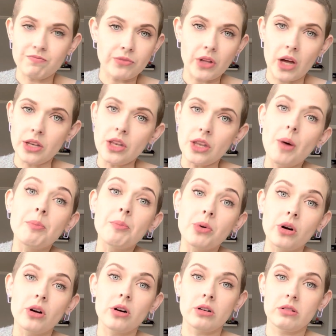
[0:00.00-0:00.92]
a
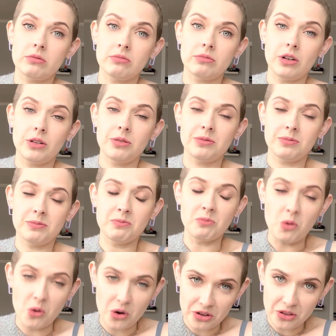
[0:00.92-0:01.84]
number,
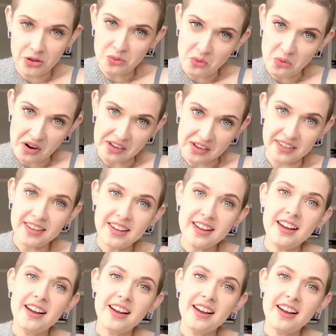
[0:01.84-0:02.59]
more than one,